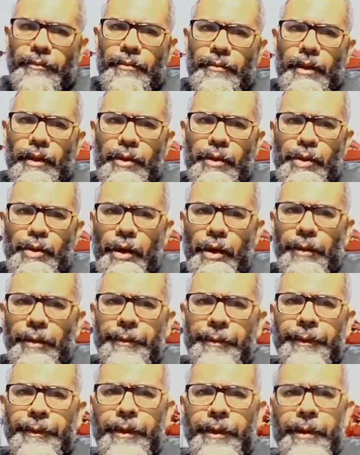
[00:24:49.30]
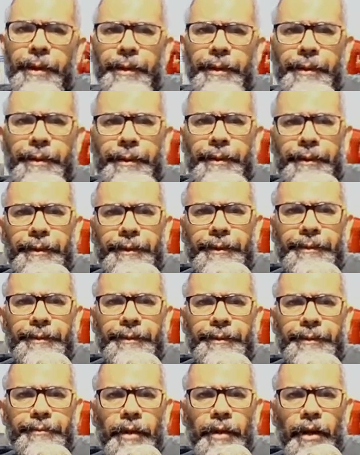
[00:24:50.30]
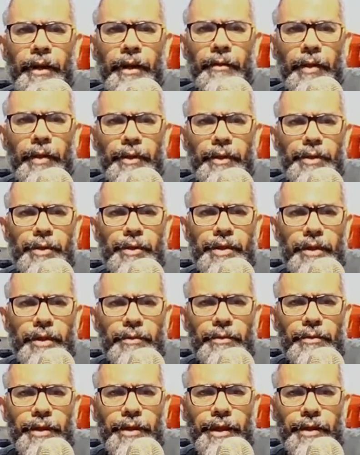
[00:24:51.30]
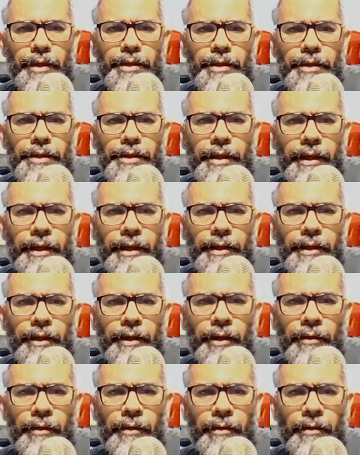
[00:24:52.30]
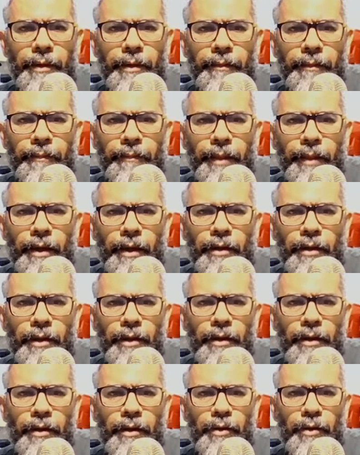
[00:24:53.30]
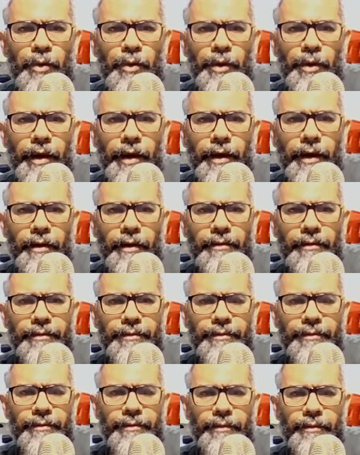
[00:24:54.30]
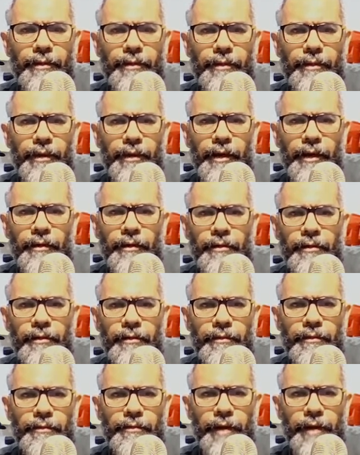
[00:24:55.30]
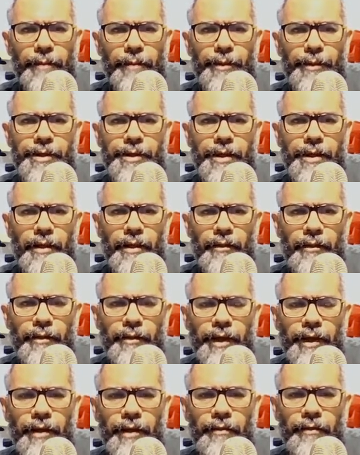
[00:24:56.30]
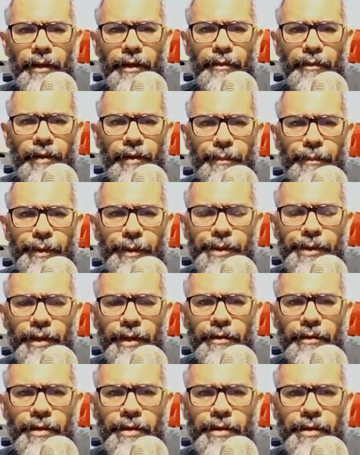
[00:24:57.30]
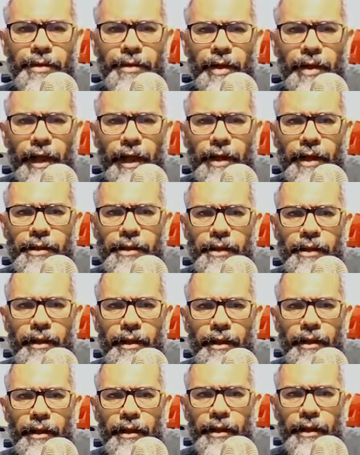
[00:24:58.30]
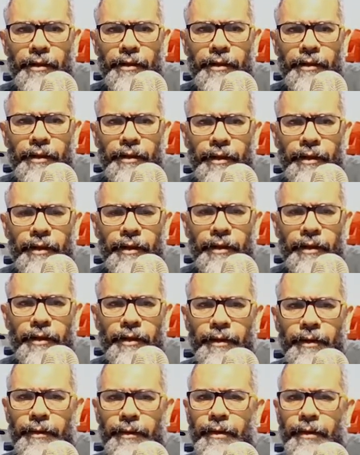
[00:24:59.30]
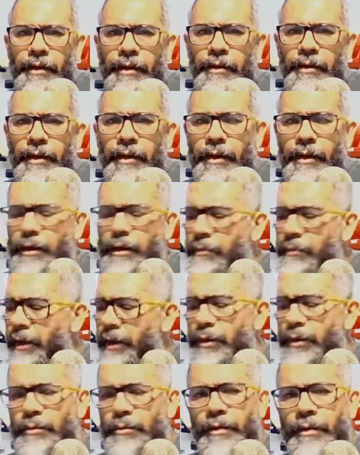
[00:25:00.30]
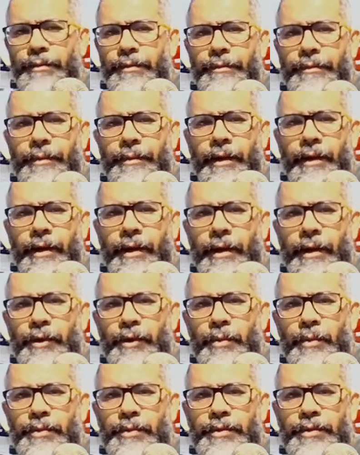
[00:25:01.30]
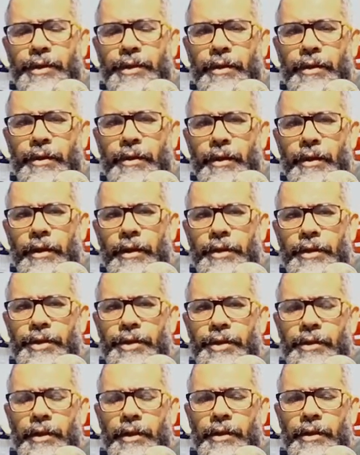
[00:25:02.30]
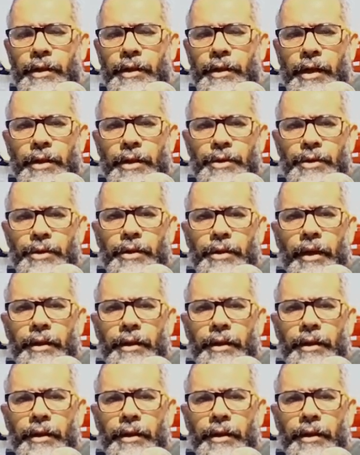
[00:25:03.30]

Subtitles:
So what you see over here is that you have a vapor cell over here, what vapor cell is, acts like a medium of atoms which are initially in the ground state,